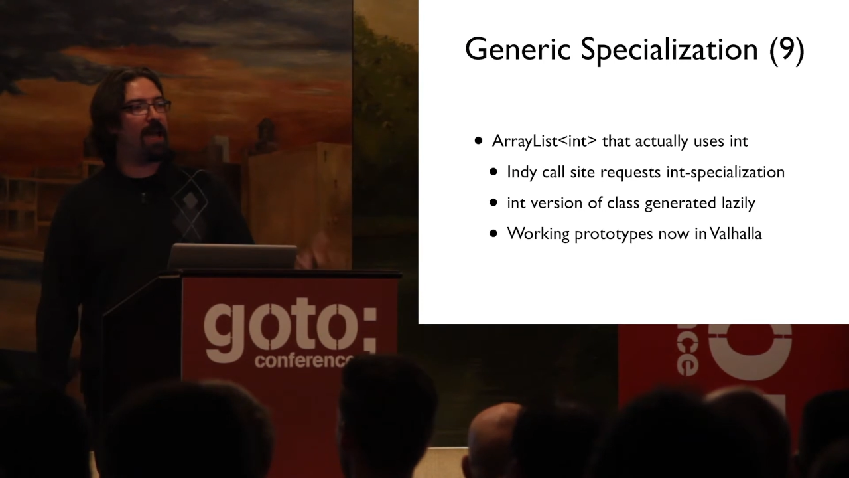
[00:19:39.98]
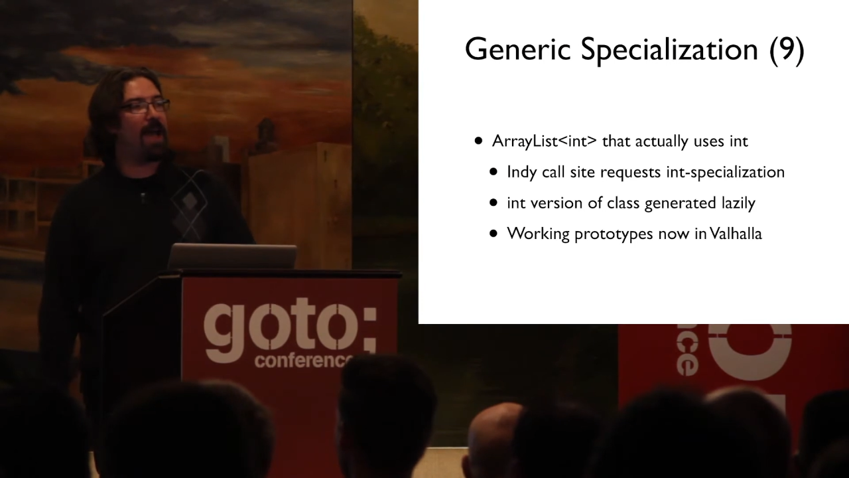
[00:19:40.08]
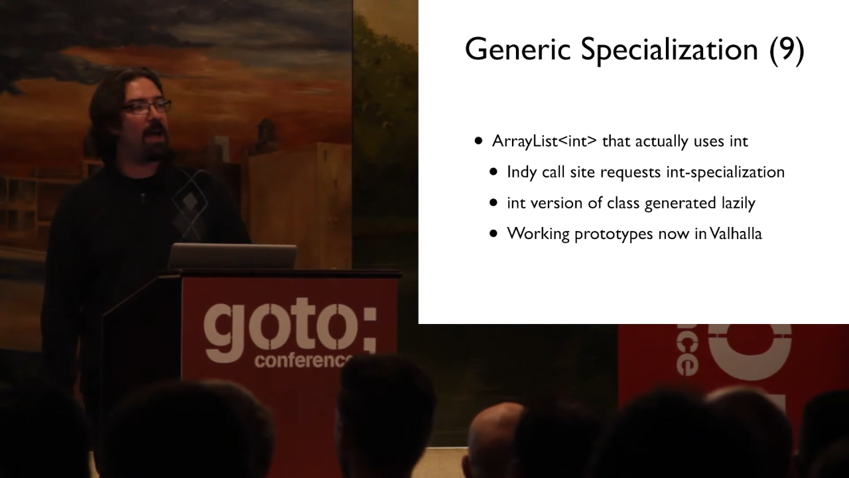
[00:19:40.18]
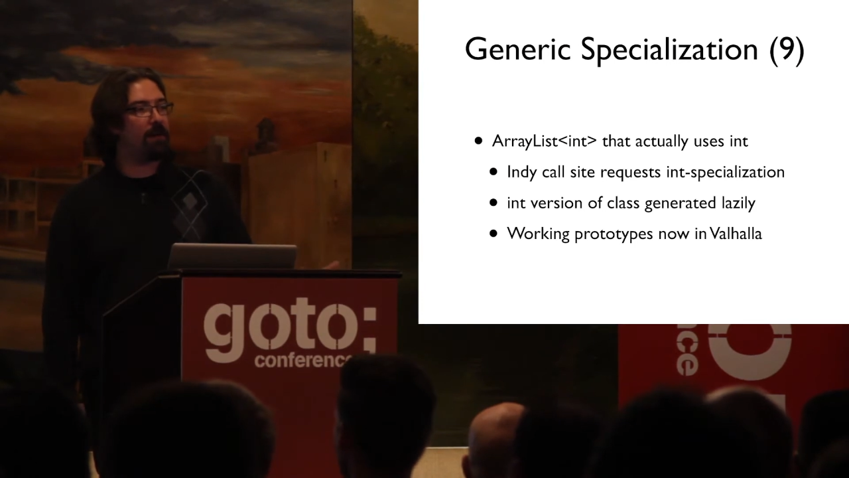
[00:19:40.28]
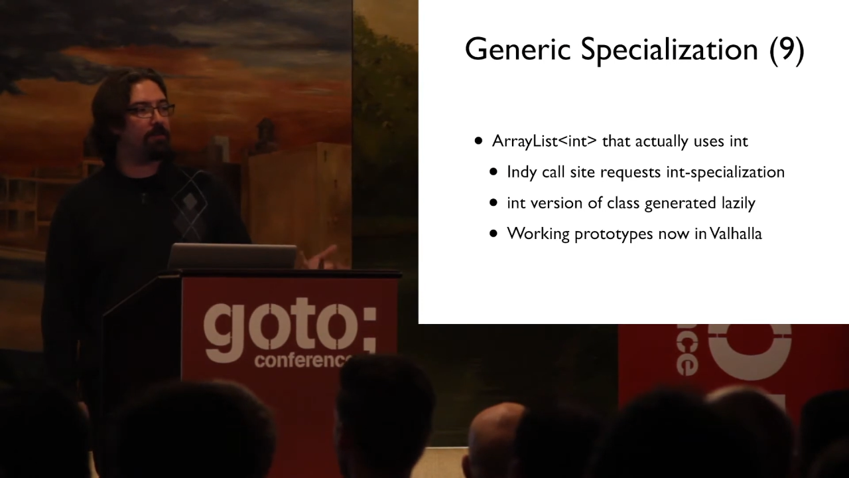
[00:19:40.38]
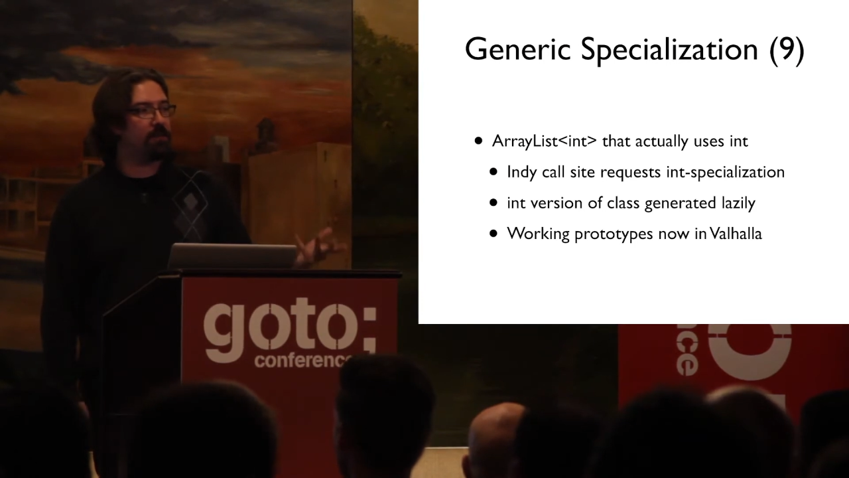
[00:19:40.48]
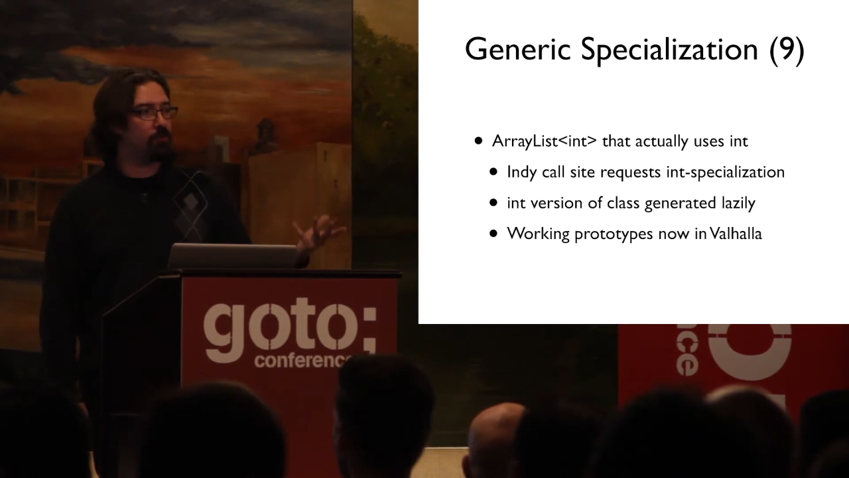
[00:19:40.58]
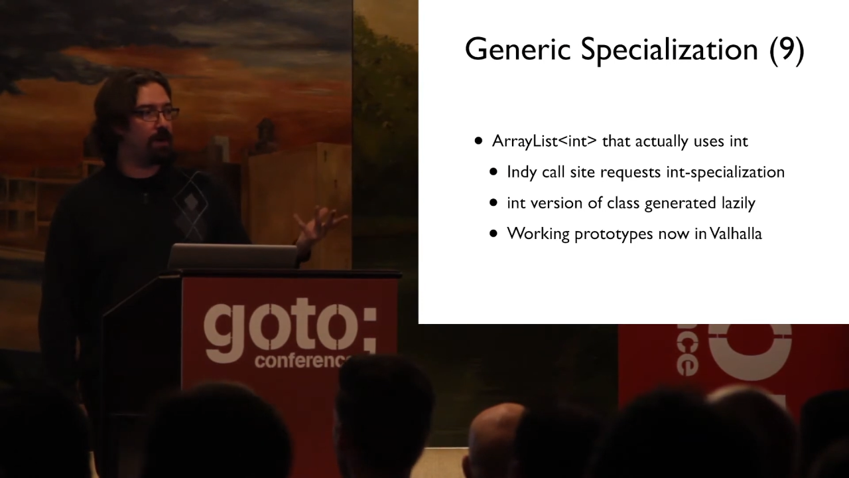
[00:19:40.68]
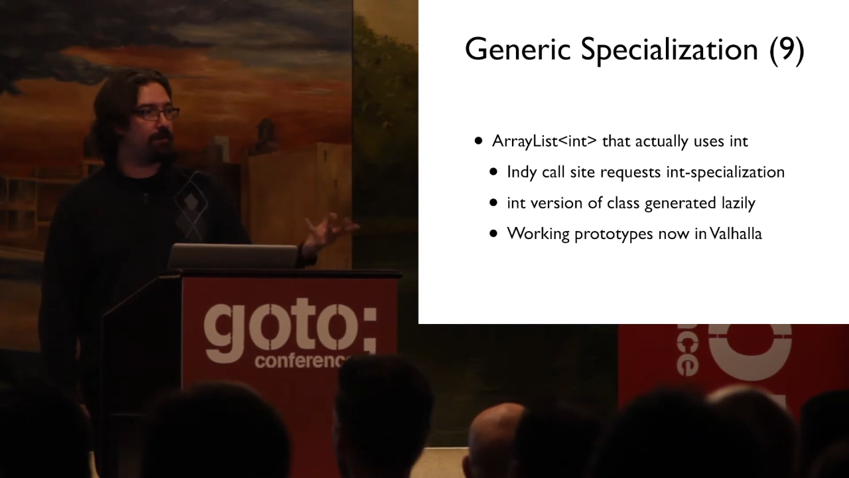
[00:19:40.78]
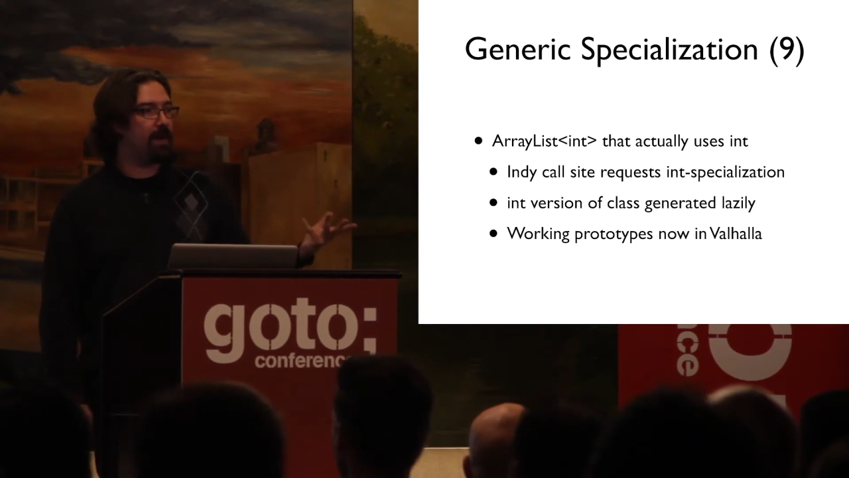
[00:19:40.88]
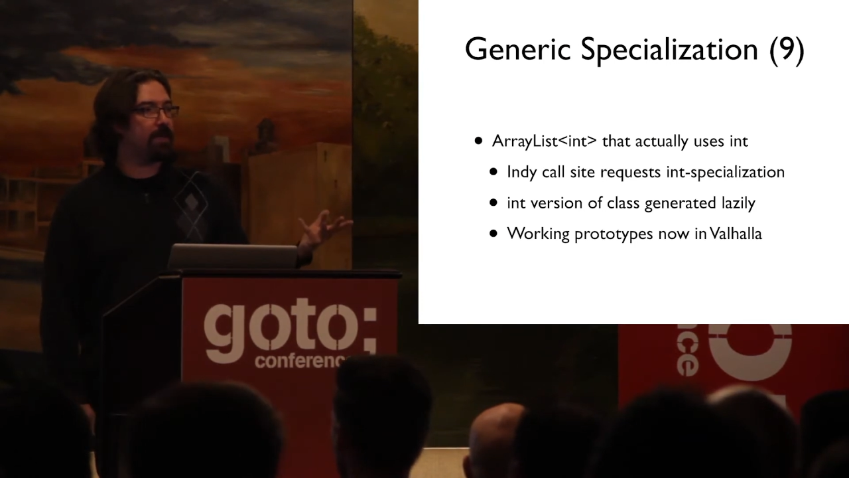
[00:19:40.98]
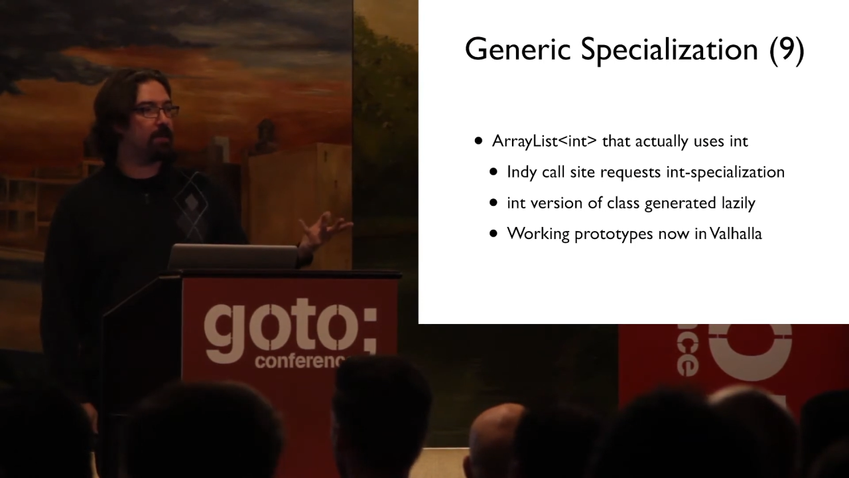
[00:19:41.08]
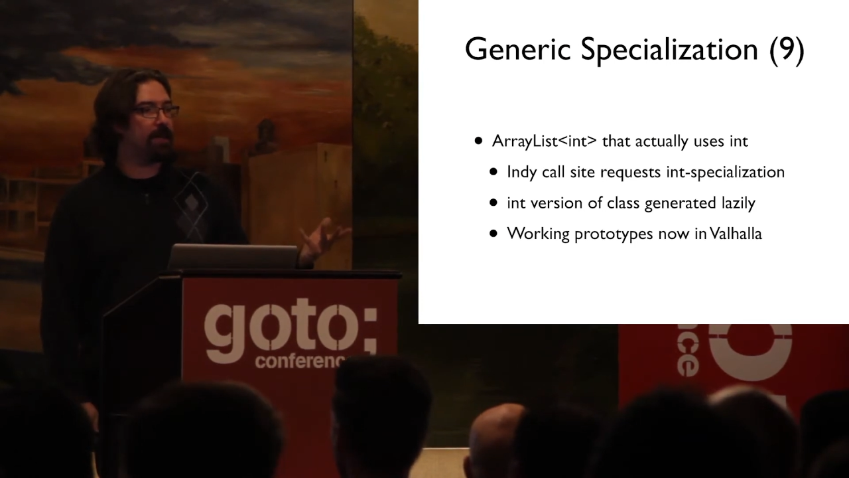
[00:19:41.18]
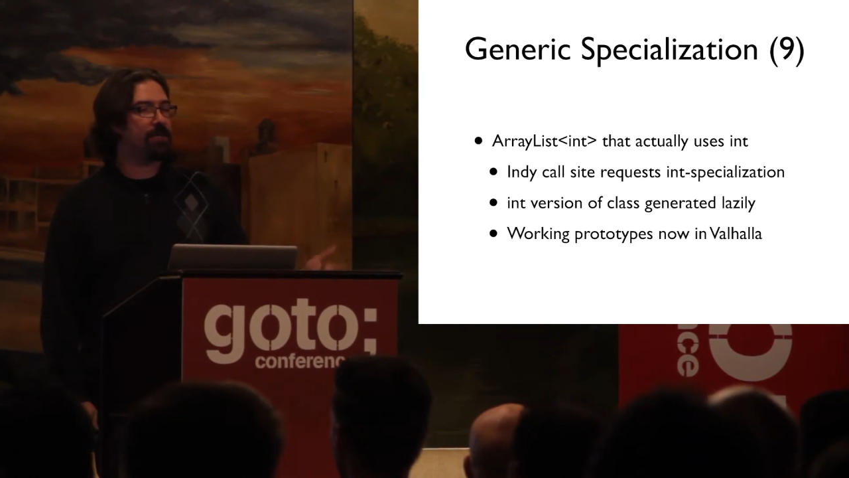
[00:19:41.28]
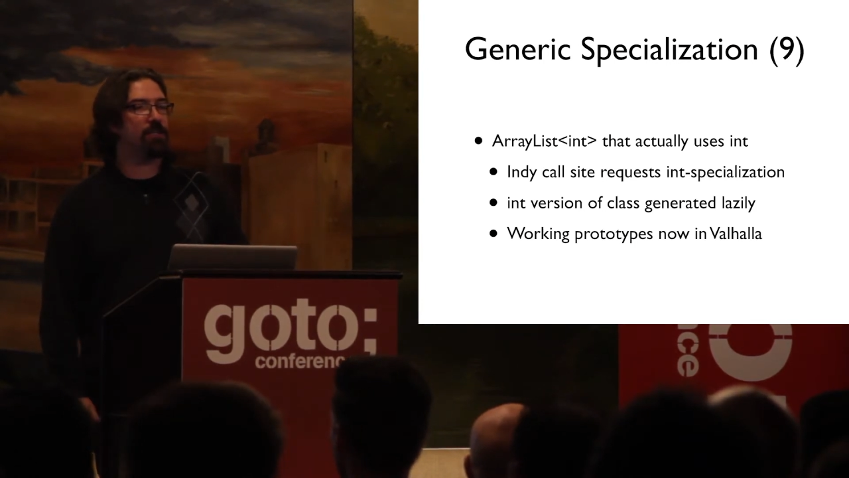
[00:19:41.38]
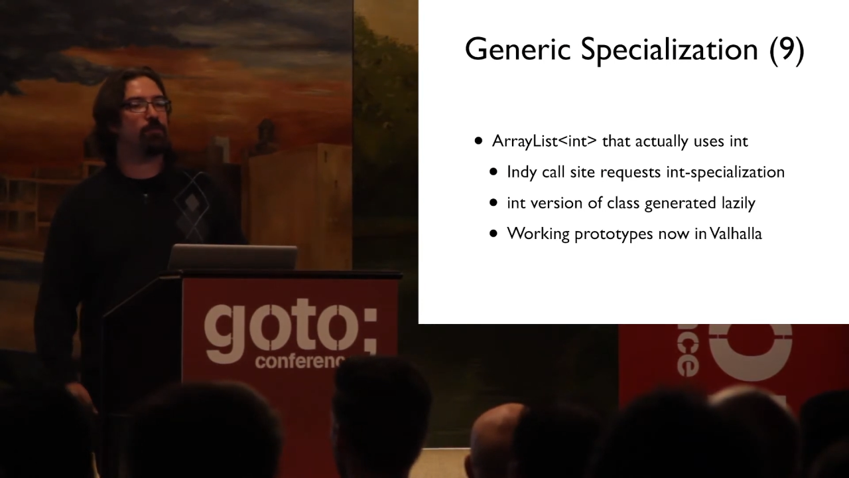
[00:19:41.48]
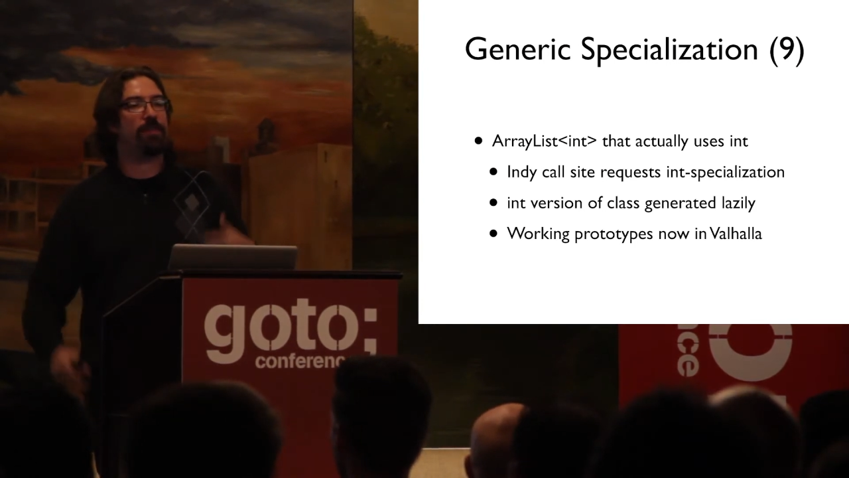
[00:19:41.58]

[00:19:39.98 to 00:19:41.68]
have these reified collections